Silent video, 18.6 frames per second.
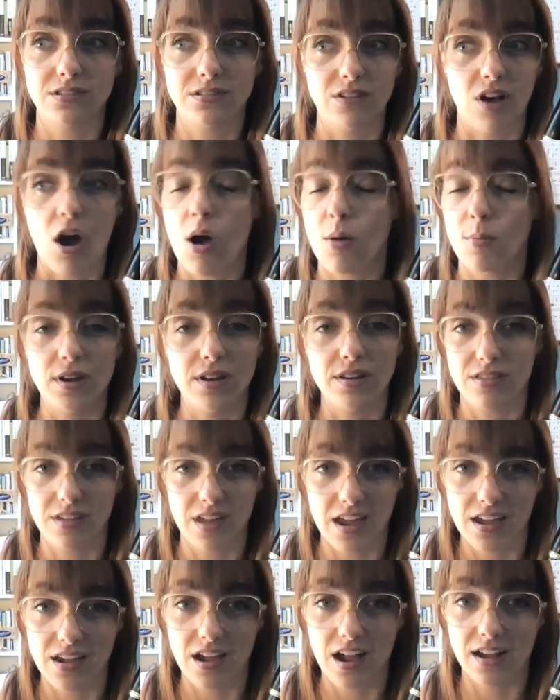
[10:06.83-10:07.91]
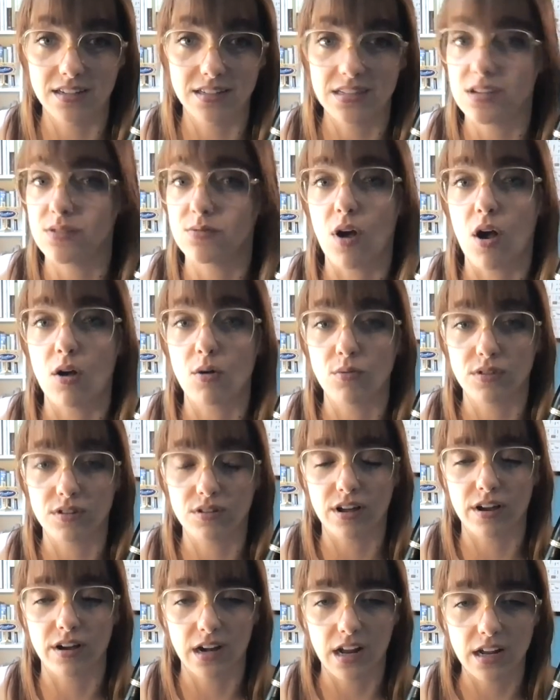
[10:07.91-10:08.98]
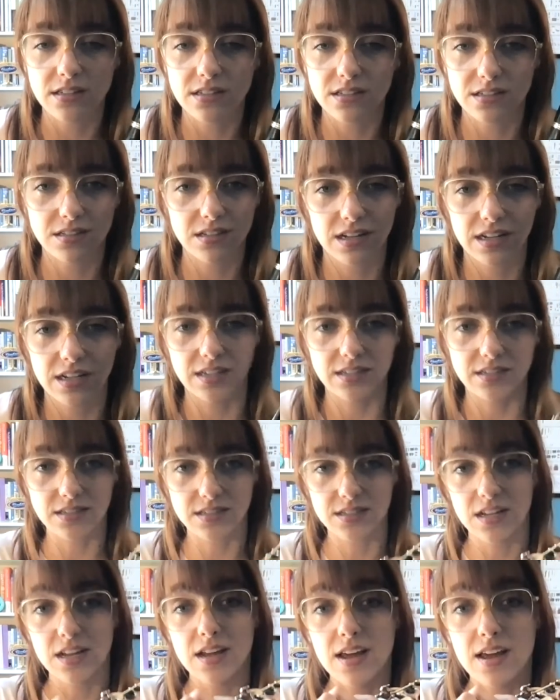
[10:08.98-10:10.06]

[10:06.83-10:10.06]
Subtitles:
common thing I see wrong with clarinets, is